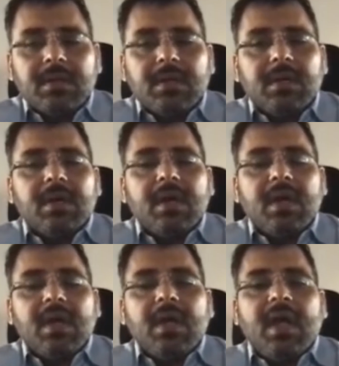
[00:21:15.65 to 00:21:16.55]

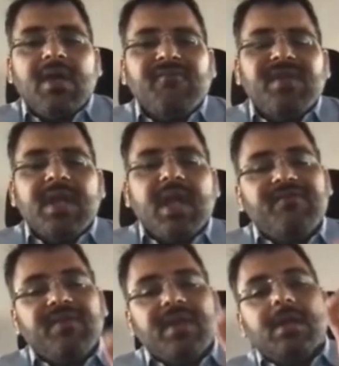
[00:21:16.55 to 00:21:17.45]
is
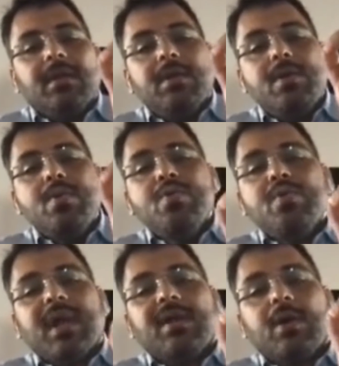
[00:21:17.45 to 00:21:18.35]
every
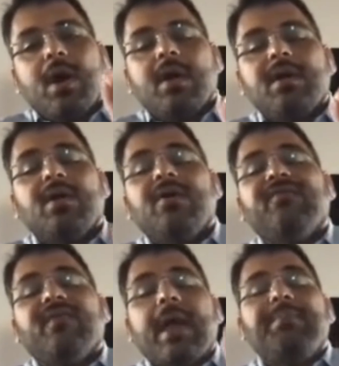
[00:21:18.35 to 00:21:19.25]
nook and
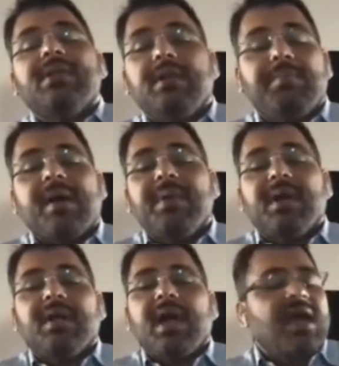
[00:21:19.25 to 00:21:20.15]
corner of Apple's
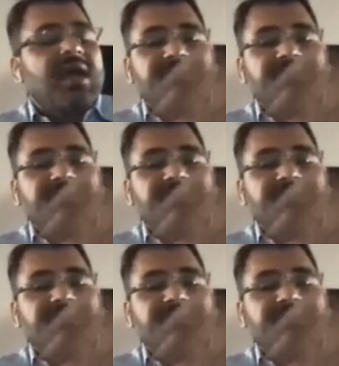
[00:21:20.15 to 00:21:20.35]
department.